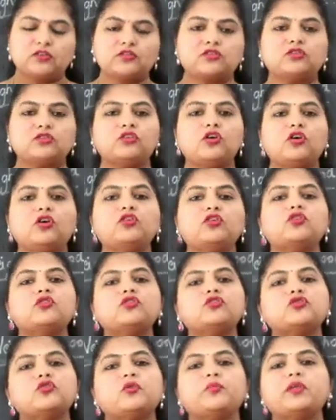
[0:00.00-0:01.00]
So you all
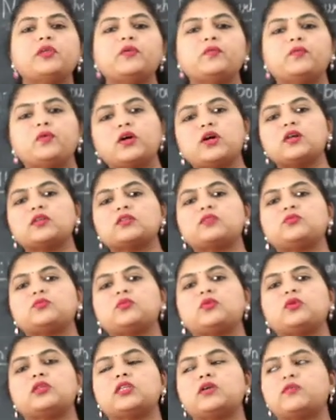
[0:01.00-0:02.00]
know so many works,
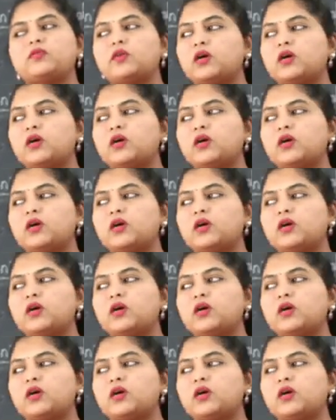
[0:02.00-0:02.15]
the